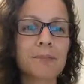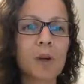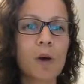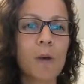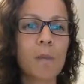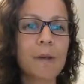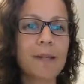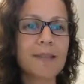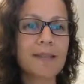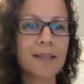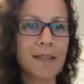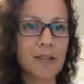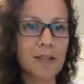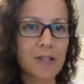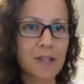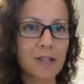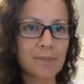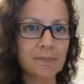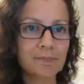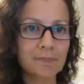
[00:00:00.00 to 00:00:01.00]
comment
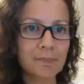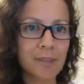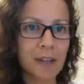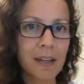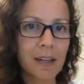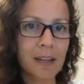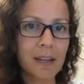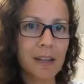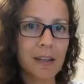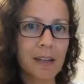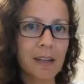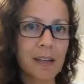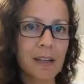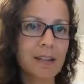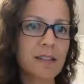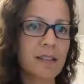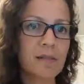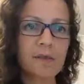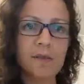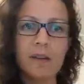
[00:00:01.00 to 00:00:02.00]
section.
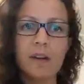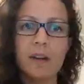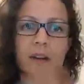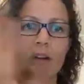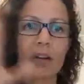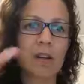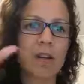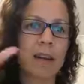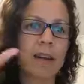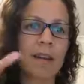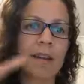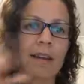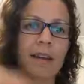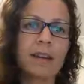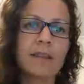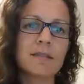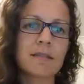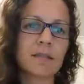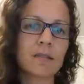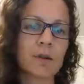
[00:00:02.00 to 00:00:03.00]
It's a free online
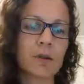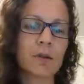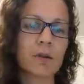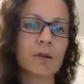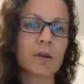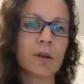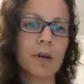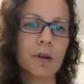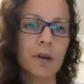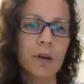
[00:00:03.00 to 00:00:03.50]
thing, so